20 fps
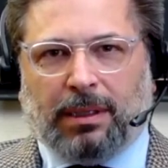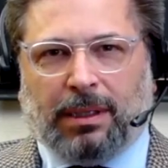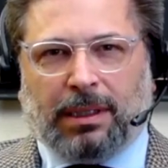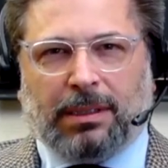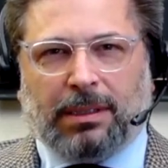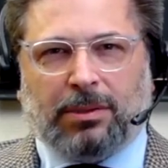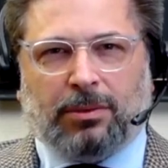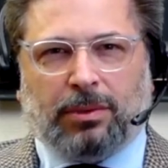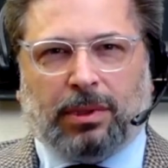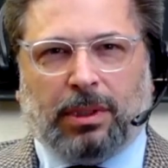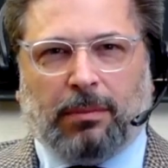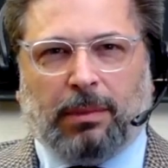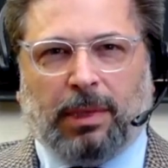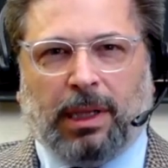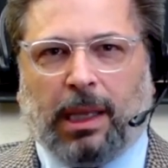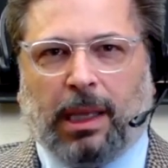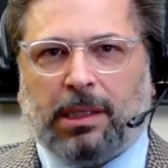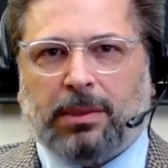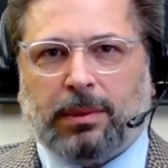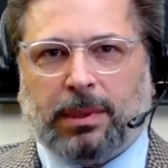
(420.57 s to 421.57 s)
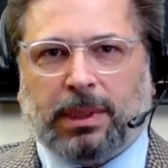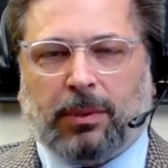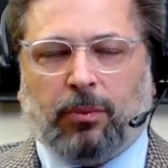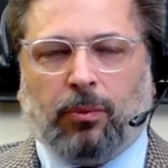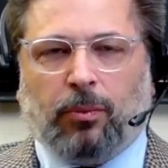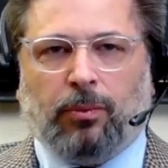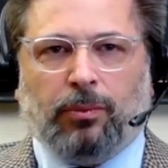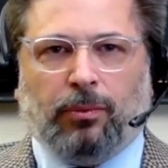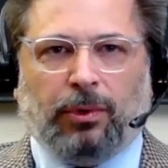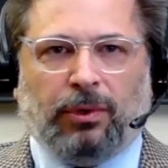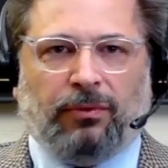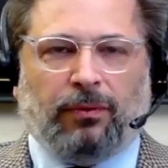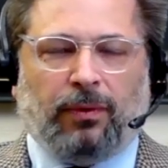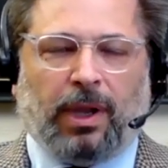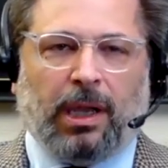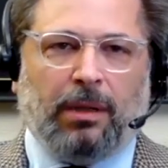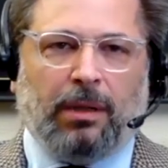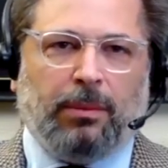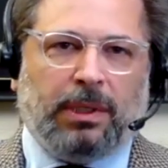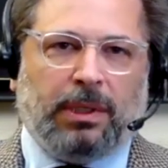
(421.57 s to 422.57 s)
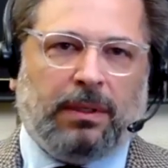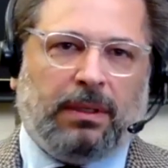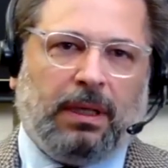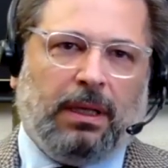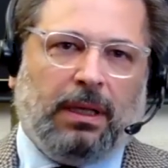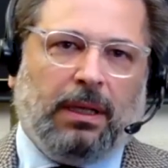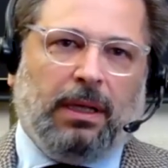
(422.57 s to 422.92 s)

an extremely exquisite refinement